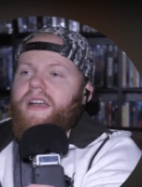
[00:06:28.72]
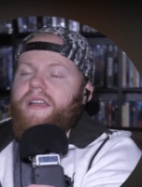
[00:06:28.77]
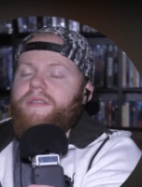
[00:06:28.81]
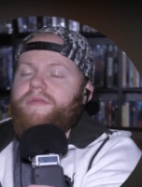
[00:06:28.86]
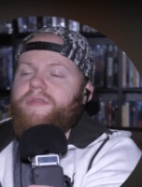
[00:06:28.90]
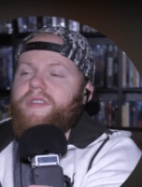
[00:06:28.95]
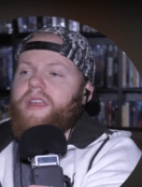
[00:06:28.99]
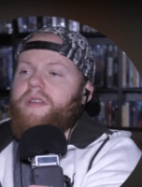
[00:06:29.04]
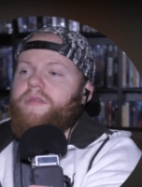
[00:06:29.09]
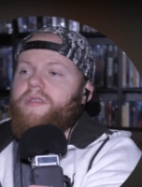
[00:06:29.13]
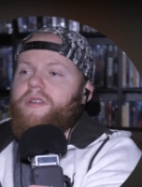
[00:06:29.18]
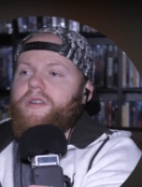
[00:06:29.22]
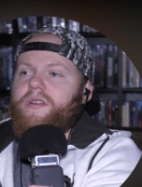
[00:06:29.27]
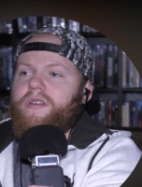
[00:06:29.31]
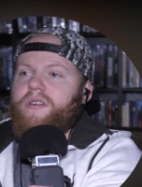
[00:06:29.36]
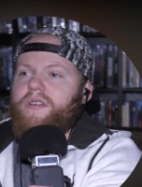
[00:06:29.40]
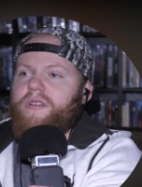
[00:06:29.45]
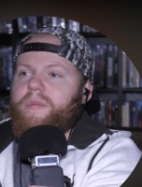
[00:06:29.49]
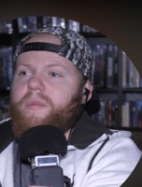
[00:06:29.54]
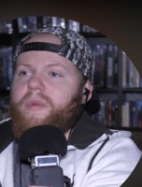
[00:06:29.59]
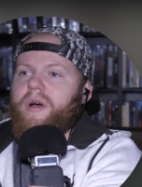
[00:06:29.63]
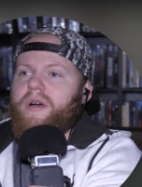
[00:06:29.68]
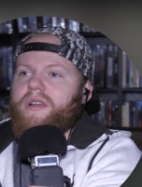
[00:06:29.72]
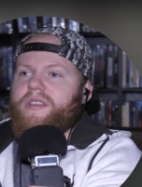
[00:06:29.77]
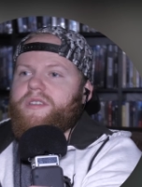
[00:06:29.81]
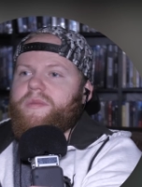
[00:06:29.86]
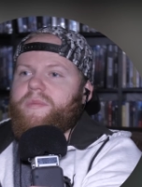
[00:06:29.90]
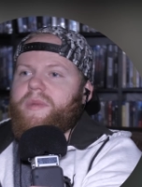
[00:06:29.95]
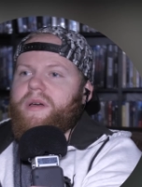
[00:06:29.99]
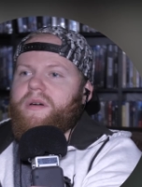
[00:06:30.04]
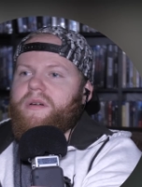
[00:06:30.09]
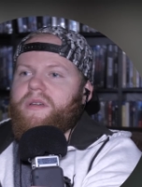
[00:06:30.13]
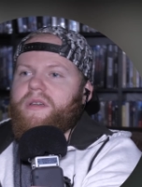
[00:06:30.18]
I've never heard Mos
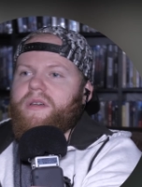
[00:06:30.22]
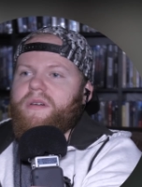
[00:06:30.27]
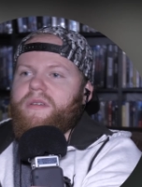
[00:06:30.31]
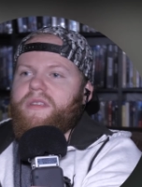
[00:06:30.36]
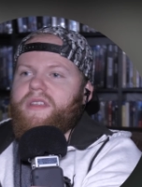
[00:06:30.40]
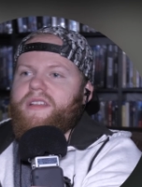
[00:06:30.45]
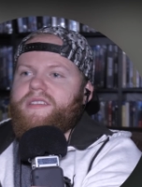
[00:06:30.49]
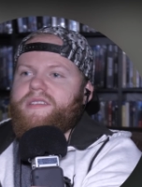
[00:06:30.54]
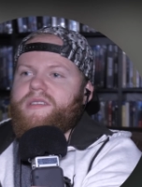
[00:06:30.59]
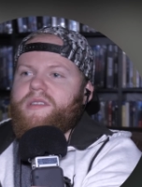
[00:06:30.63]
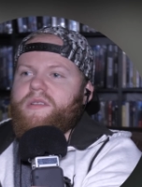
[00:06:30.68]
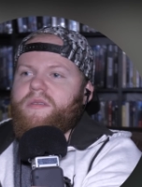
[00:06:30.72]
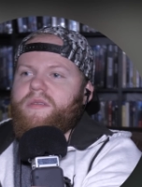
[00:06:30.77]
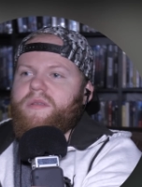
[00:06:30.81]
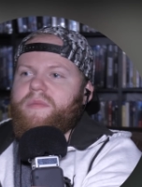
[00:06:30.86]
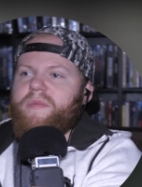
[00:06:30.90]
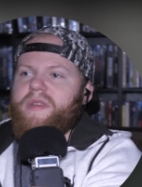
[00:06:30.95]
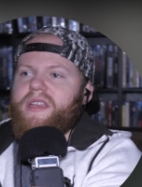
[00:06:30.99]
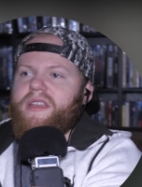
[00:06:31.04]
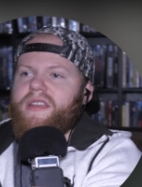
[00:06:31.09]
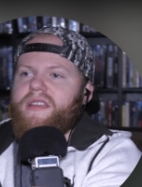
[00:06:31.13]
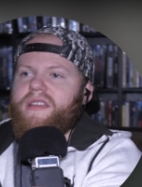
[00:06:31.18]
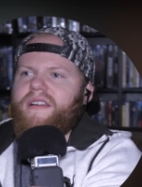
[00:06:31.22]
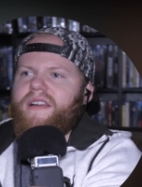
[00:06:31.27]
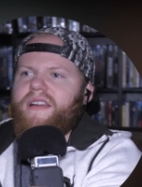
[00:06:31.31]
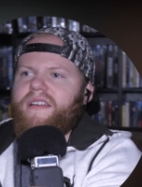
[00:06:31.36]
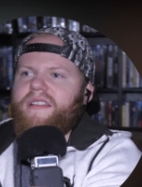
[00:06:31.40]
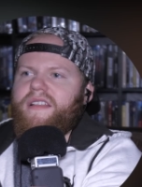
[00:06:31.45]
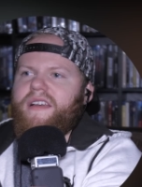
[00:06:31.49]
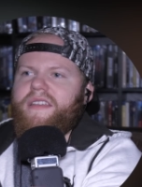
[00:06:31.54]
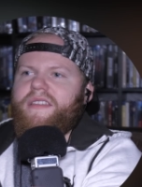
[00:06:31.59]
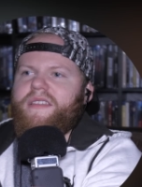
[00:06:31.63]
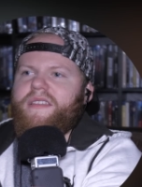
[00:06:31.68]
Pelgo. That's new to me. I
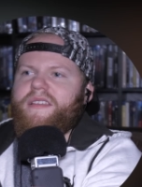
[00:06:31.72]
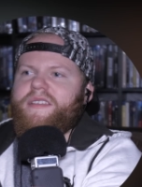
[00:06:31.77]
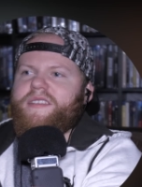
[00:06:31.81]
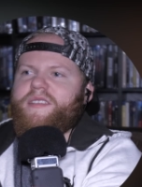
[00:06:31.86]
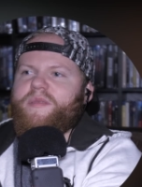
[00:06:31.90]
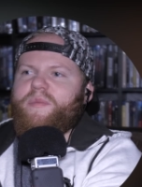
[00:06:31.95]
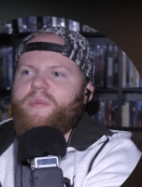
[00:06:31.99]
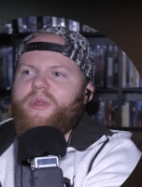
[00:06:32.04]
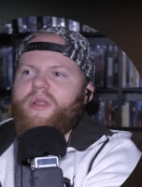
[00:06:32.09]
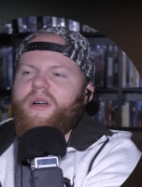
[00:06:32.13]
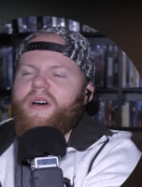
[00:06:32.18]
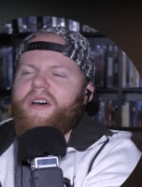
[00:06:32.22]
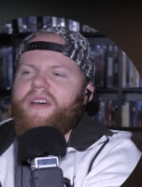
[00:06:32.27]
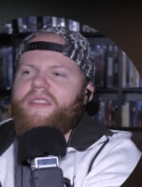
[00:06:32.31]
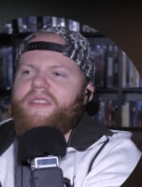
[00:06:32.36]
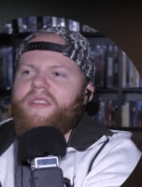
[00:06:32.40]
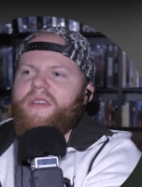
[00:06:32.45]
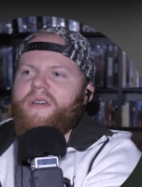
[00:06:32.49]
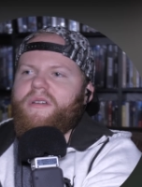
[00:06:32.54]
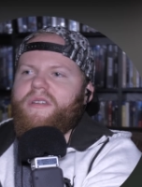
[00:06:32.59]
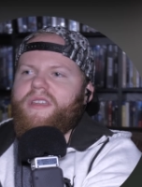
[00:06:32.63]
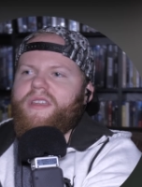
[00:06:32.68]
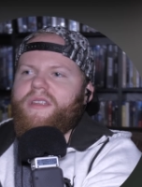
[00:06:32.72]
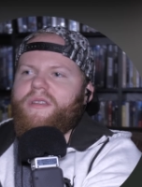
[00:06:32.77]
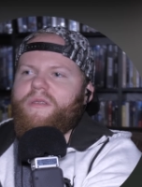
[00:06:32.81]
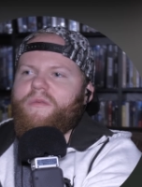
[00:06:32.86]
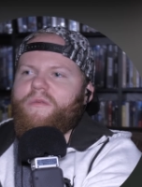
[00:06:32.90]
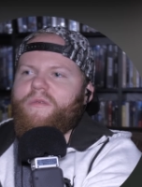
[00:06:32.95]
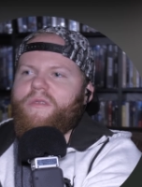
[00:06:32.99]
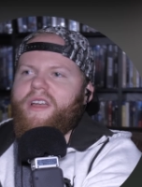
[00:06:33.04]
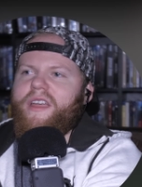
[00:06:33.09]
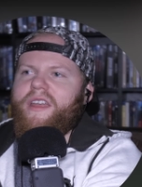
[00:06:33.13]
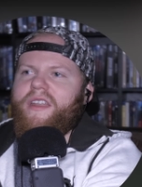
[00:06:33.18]
like this plot, though, getting
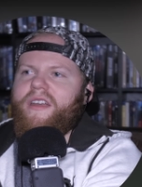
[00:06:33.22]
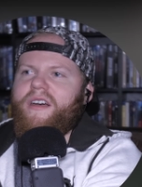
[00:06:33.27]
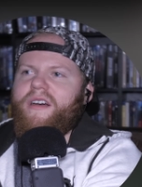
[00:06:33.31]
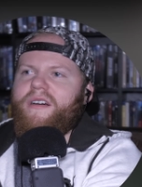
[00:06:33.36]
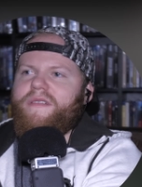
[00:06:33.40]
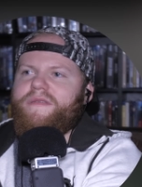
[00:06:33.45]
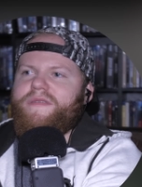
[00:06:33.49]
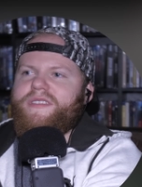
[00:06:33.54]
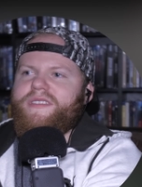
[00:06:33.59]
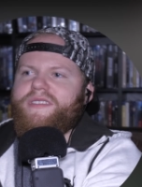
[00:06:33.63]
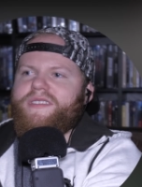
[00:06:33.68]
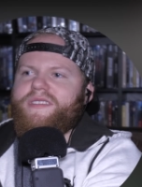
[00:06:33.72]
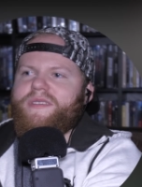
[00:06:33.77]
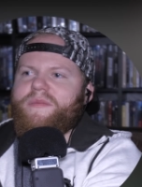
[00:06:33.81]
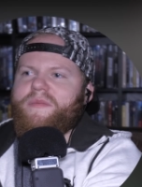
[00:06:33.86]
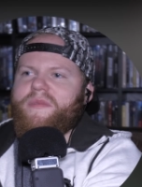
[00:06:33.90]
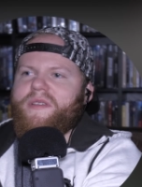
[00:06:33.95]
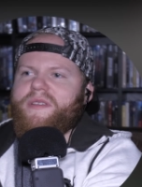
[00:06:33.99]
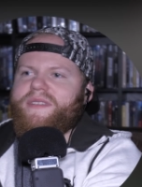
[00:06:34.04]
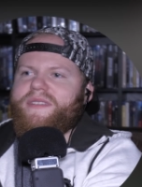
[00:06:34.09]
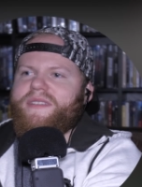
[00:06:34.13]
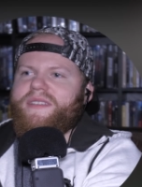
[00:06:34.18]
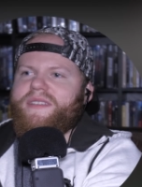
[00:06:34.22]
right off to some good